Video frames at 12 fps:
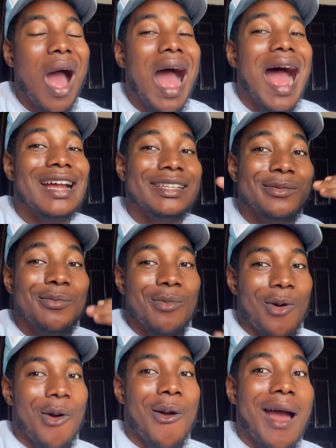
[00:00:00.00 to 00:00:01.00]
and
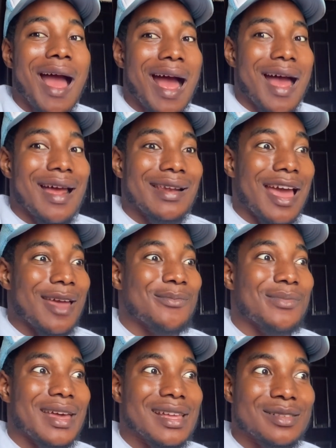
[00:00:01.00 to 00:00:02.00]
more. And I
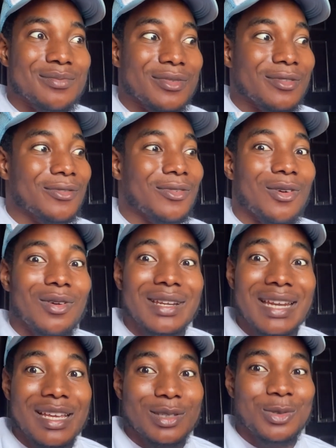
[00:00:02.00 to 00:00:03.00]
bet before
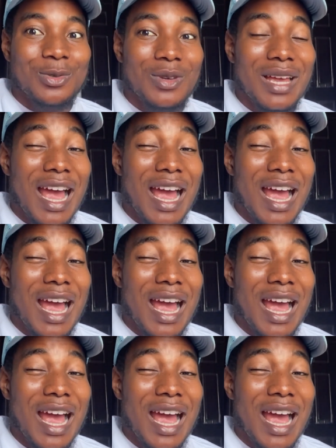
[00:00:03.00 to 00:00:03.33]
next week,